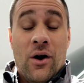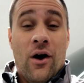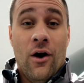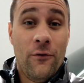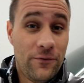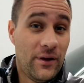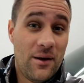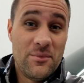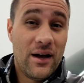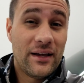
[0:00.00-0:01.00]
hopefully
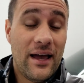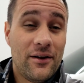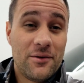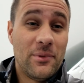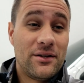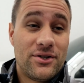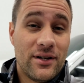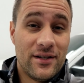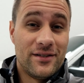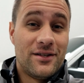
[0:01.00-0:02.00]
I'm not counting my
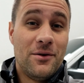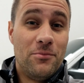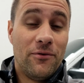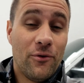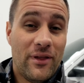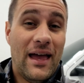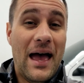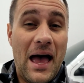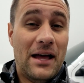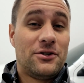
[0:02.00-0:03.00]
chickens before they
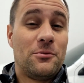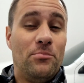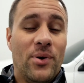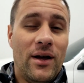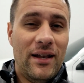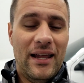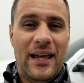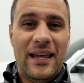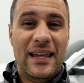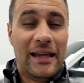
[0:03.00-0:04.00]
hatch, but
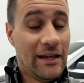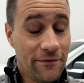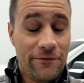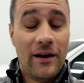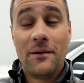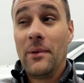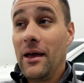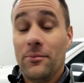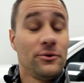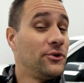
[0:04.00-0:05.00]
if I'm
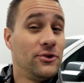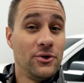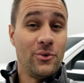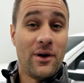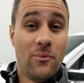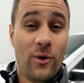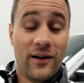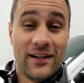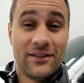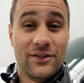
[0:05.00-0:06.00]
able to do what I'm
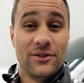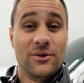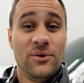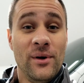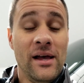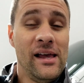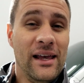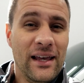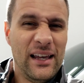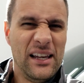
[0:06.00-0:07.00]
wanting to do,
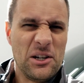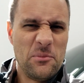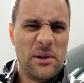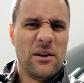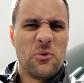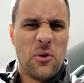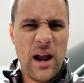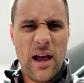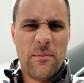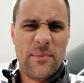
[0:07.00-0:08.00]
it'll be a
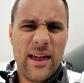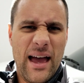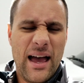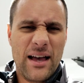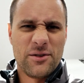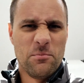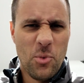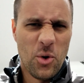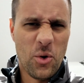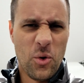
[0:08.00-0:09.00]
Ram that has
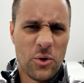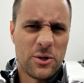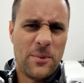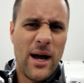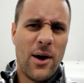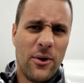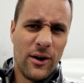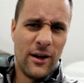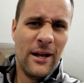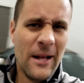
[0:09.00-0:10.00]
more
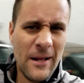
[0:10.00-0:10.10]
horsepower